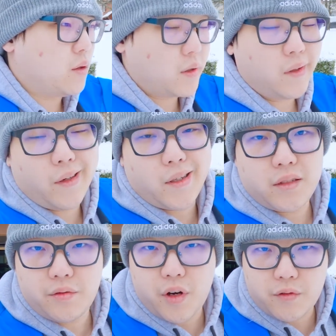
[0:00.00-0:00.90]
or I
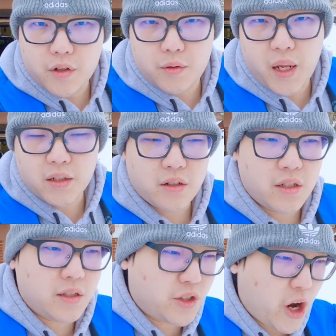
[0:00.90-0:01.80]
guess the very first maintenance on
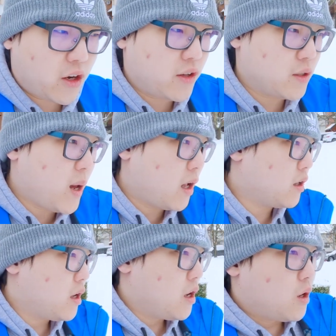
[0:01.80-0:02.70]
this channel as well.